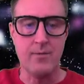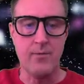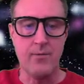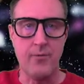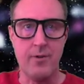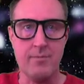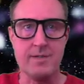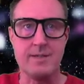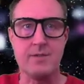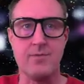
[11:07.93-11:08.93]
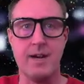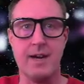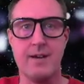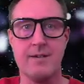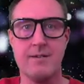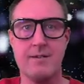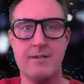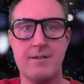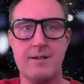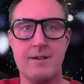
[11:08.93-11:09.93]
format string
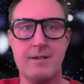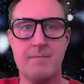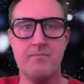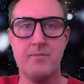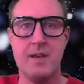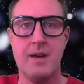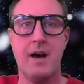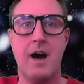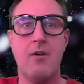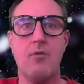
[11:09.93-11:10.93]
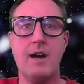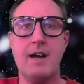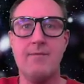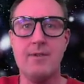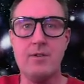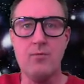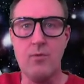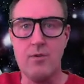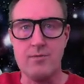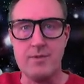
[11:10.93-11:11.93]
however you
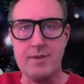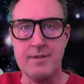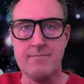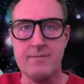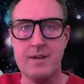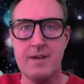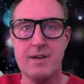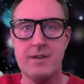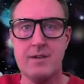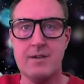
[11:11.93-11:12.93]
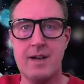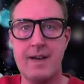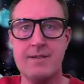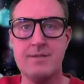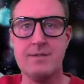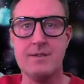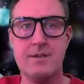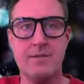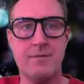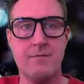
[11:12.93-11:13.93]
want. And
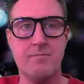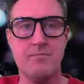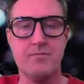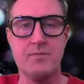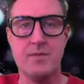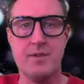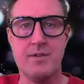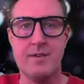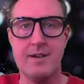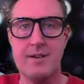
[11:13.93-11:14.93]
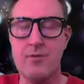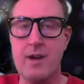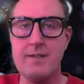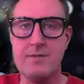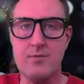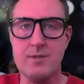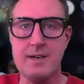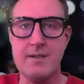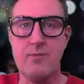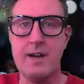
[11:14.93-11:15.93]
you can do
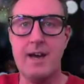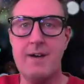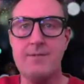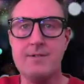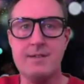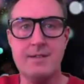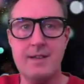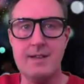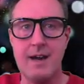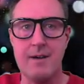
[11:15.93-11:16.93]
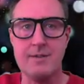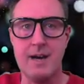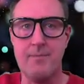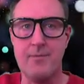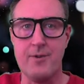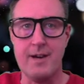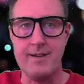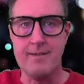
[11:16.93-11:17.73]
that whenever the need comes up for it.